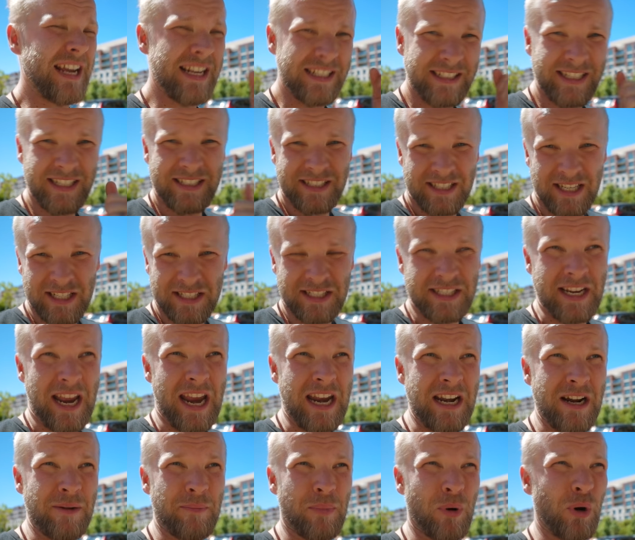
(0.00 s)
Is it
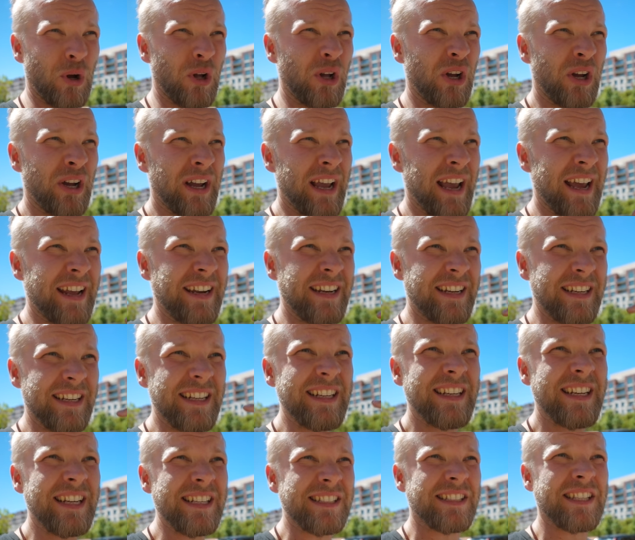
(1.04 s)
sustainable, and
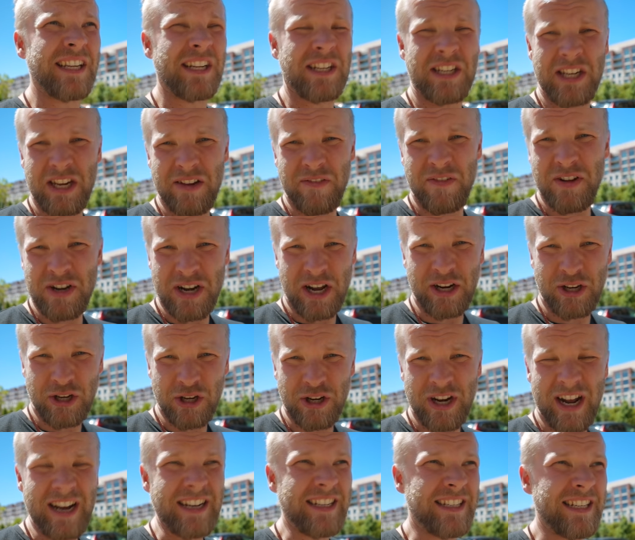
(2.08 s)
is it even a
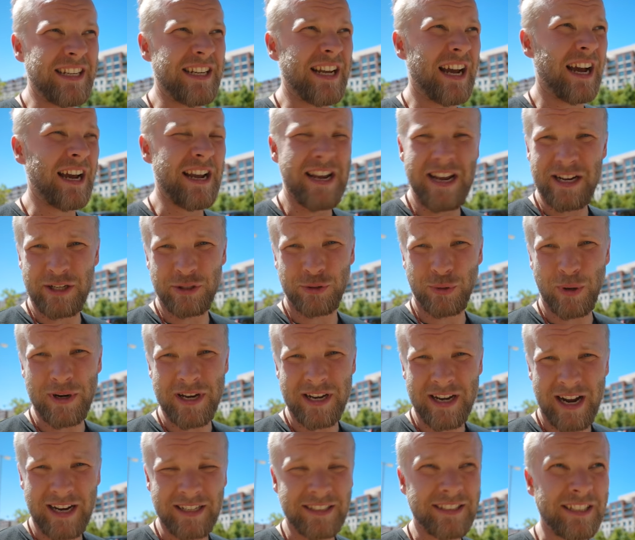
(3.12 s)
good idea in
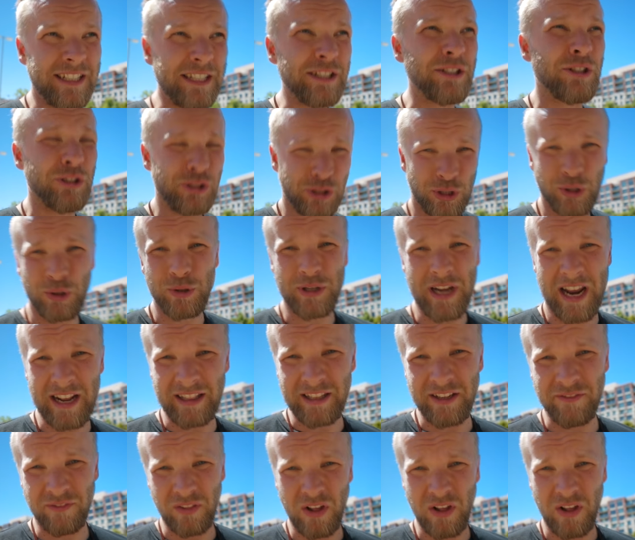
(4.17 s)
twenty nineteen to daily